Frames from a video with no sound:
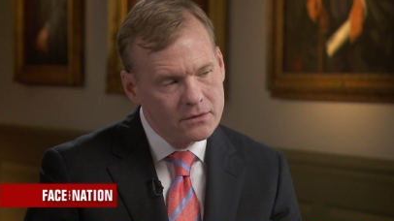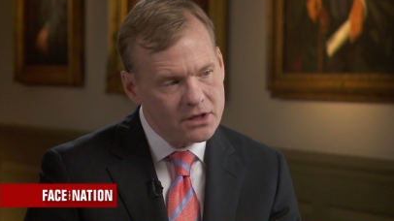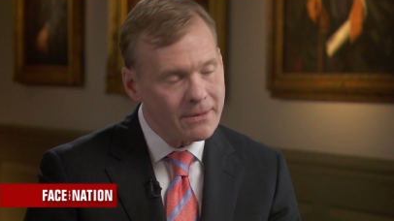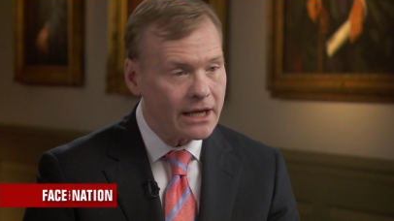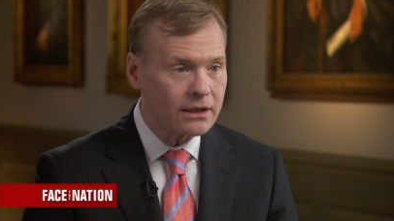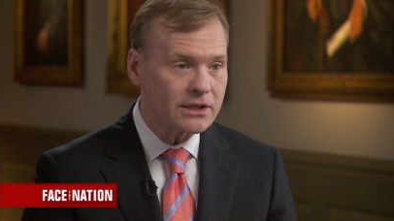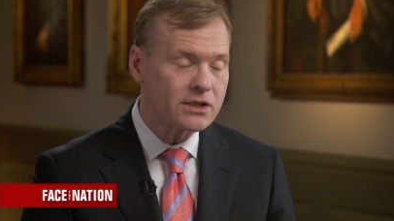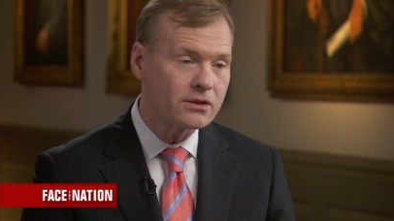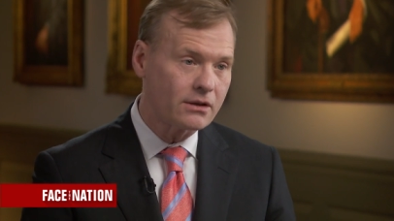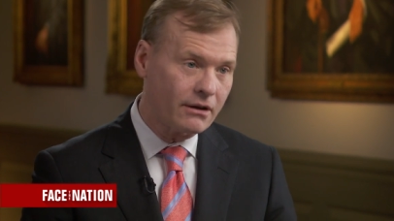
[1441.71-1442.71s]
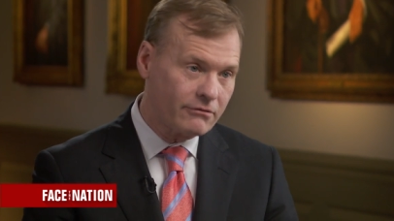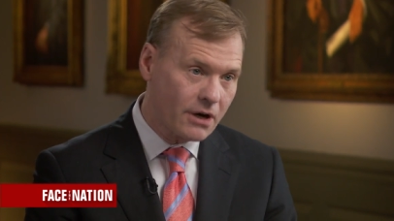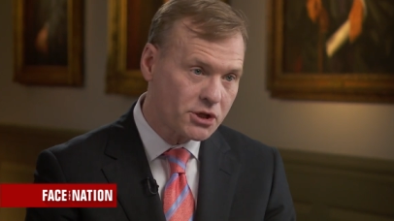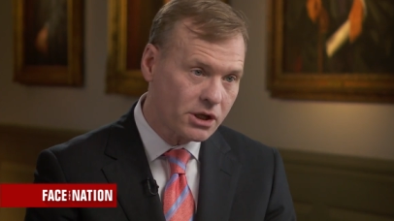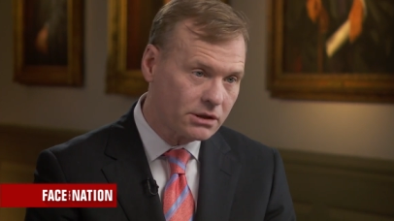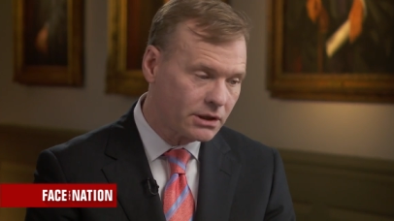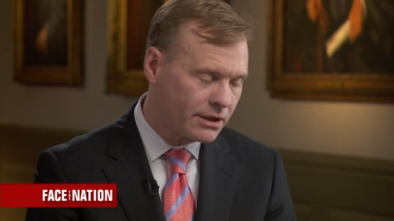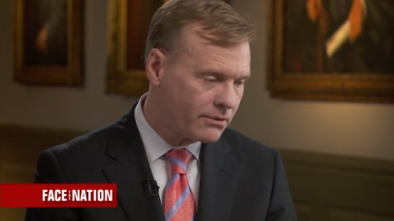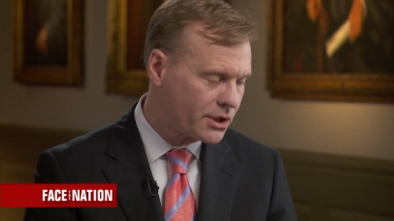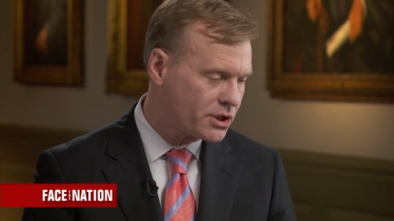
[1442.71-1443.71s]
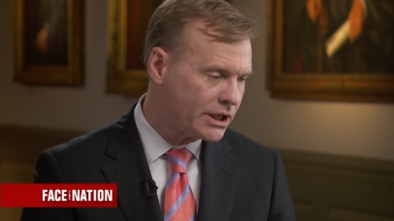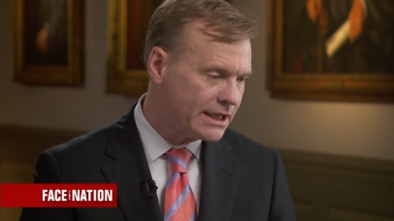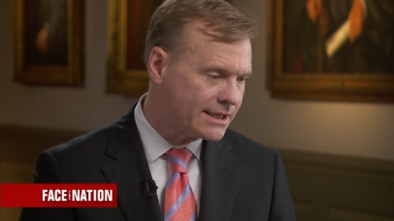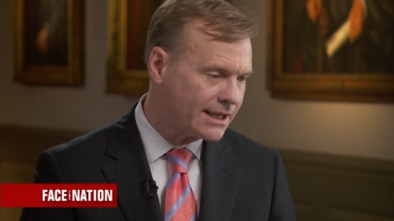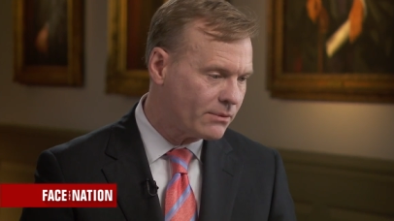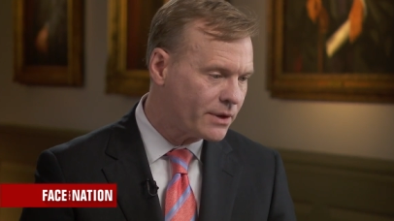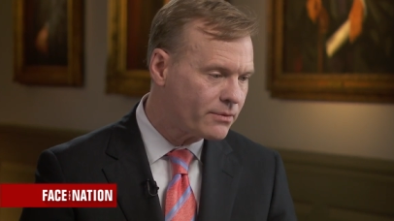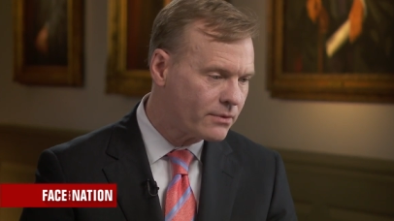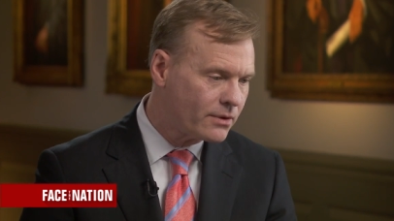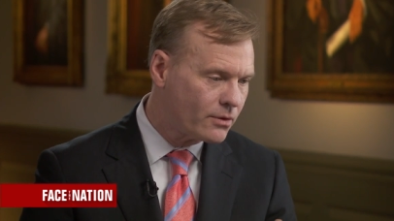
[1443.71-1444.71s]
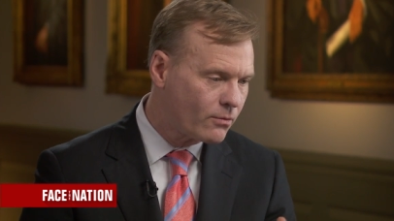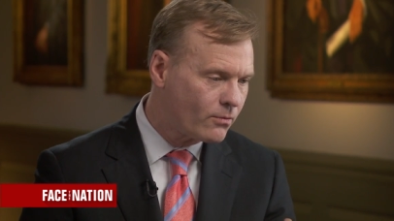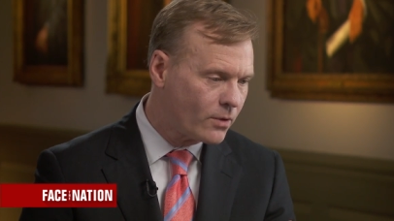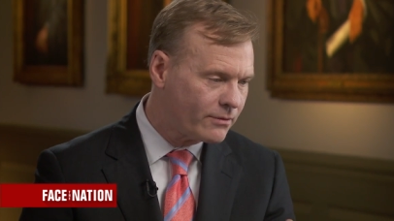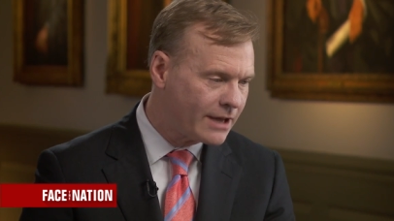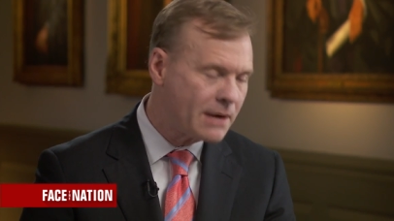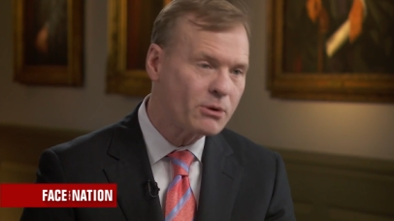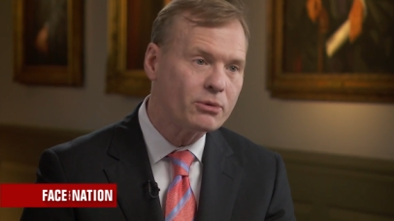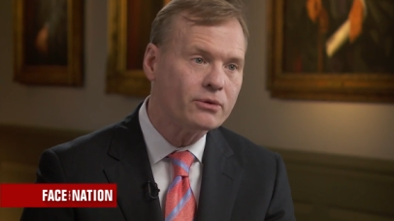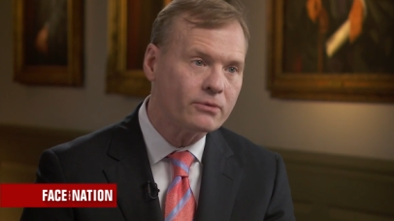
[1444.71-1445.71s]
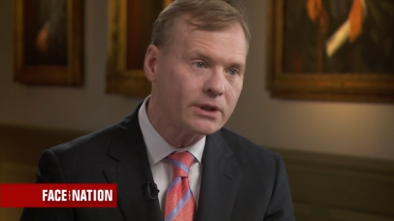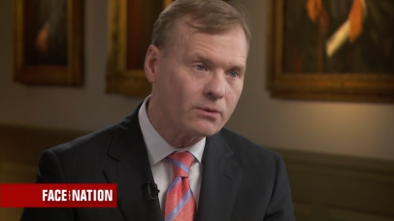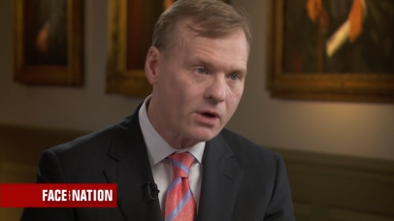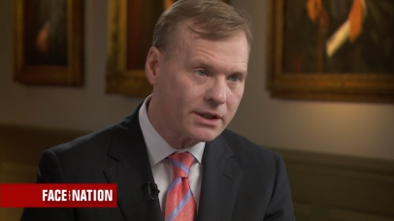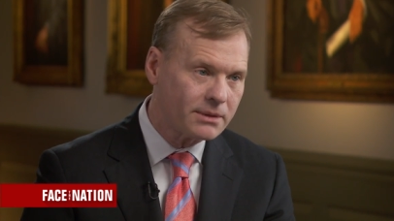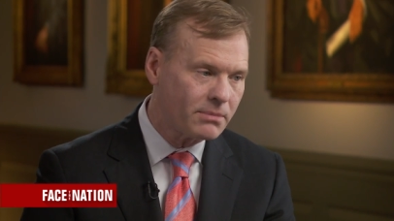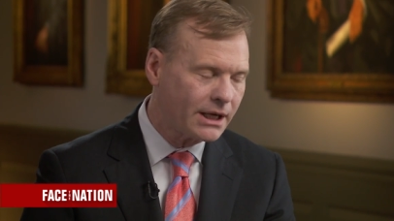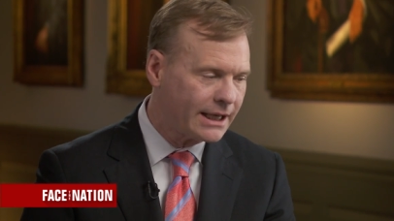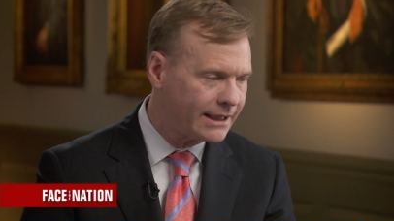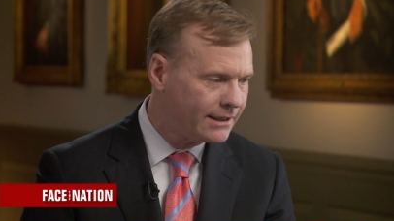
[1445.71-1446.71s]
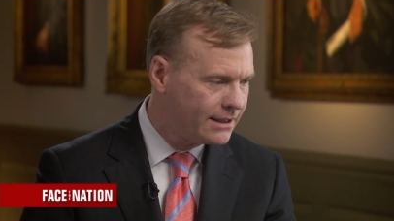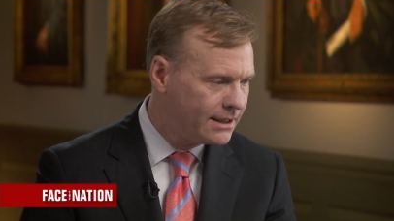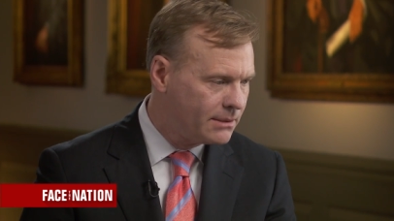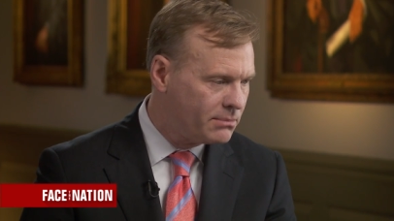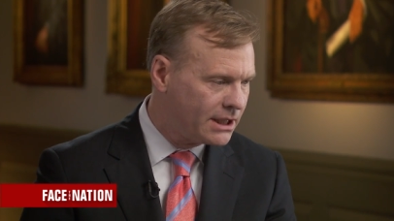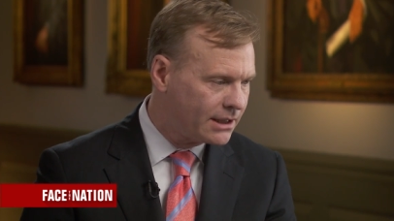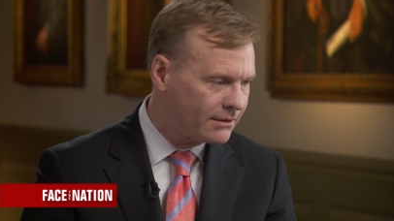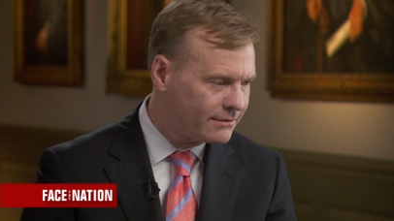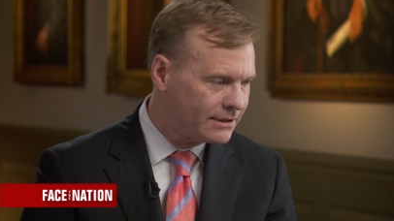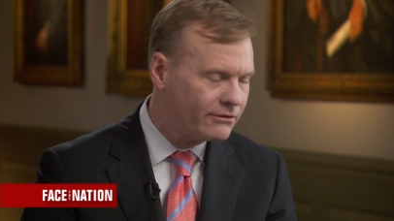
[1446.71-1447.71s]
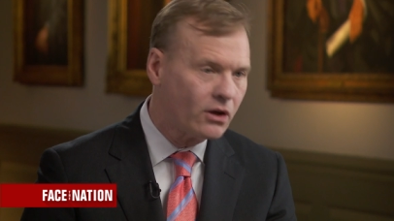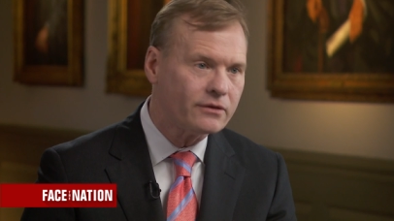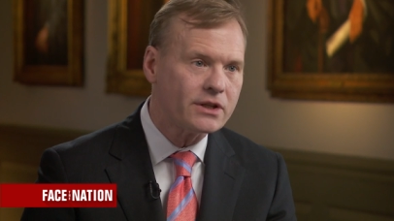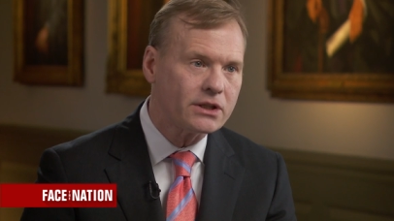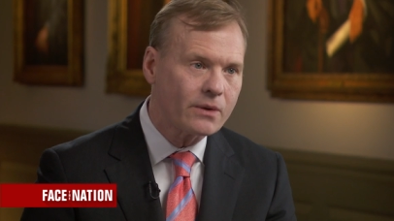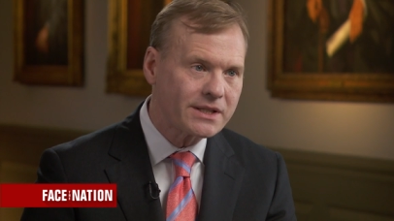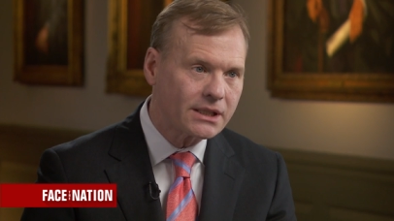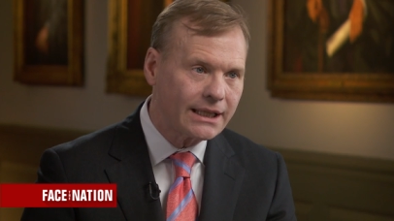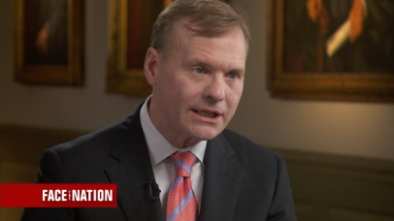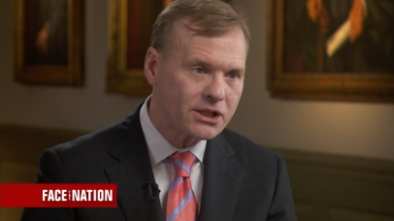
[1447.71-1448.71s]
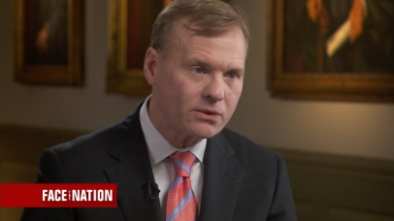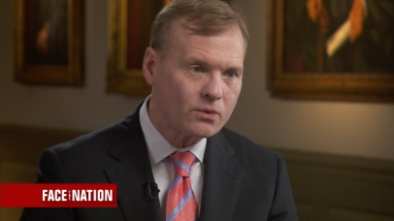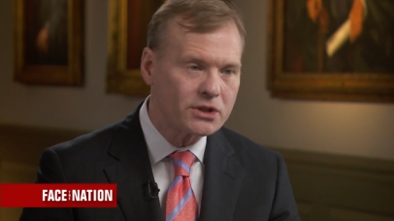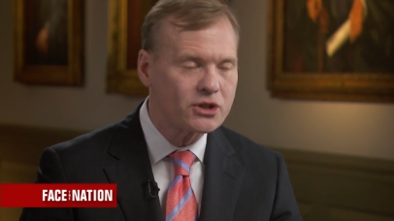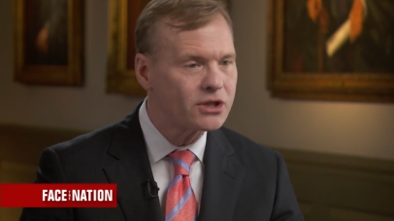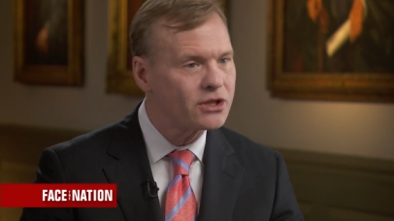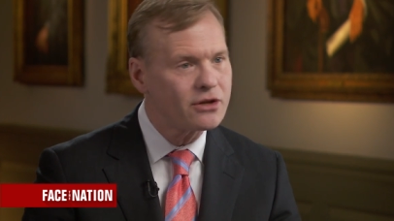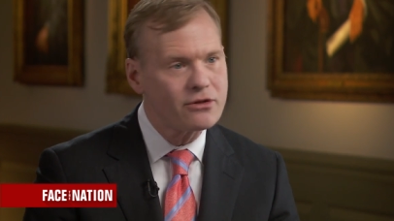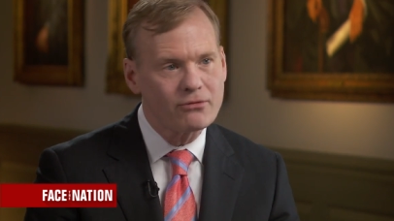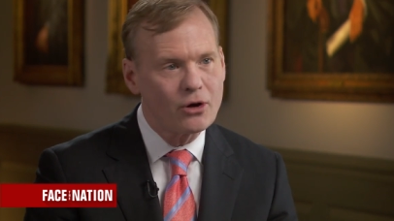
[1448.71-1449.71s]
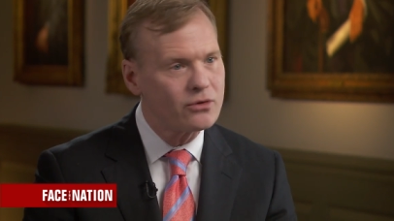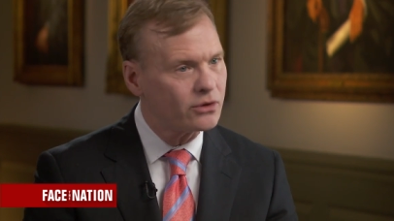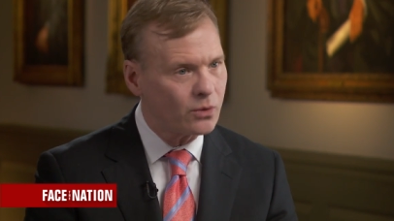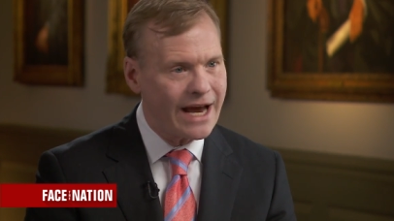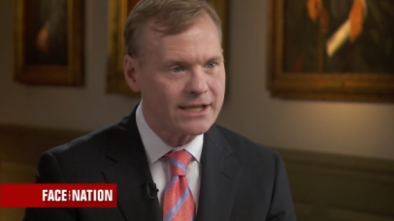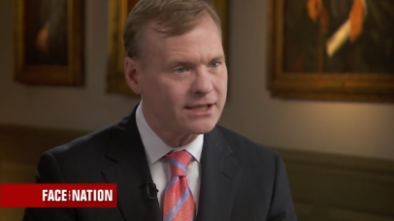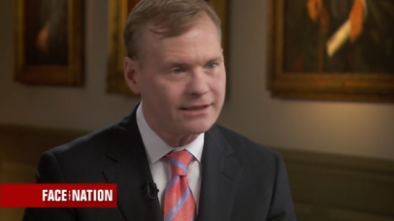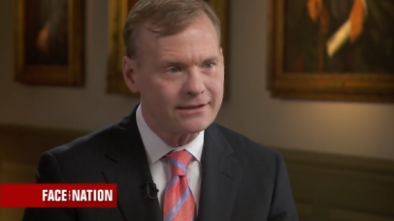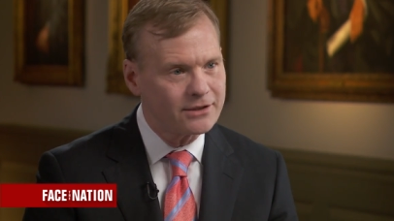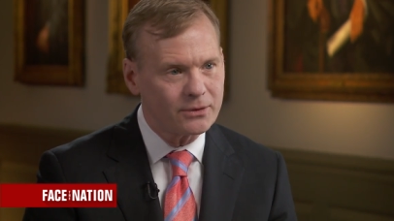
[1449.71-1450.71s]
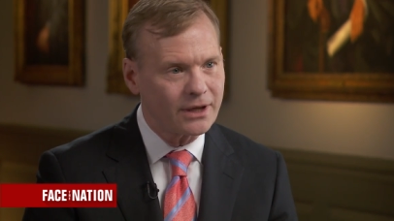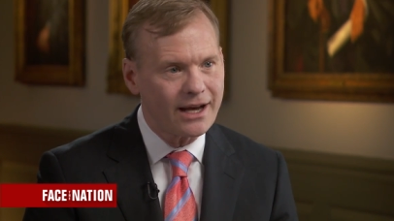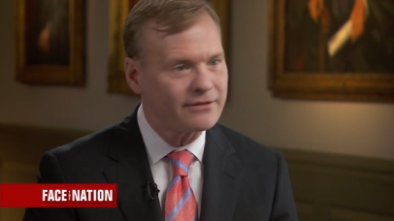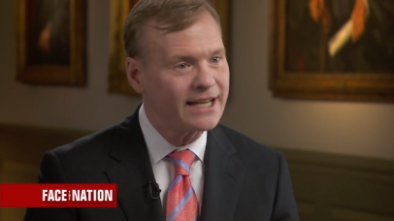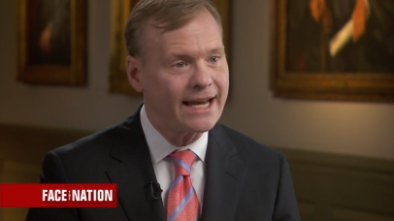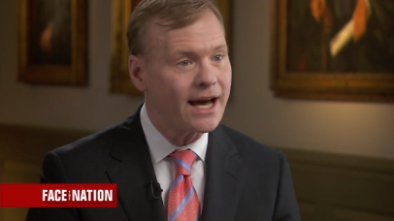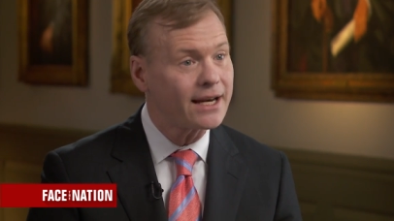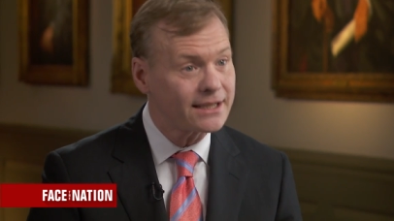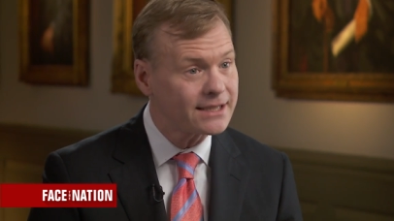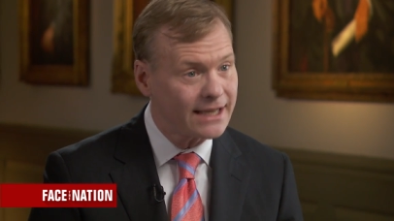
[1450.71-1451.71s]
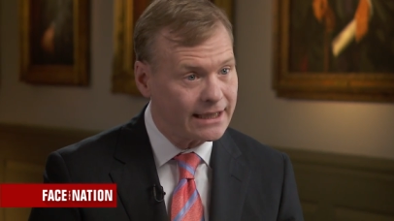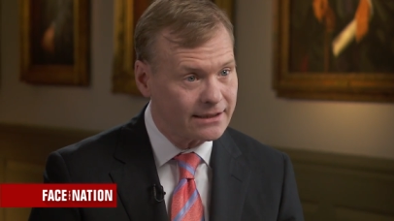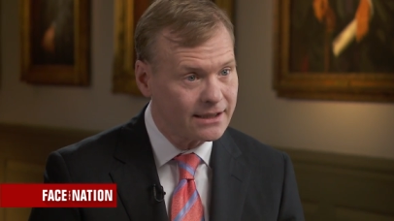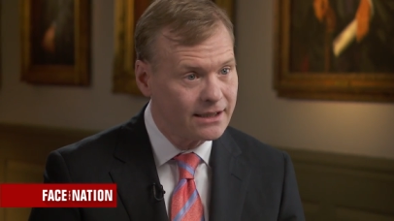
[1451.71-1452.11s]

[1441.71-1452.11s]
Some analysts of Russia look at Russia and say what, what Vladimir Putin really wanted by being involved in the U S election was just to throw the West into a kind of chaotic state,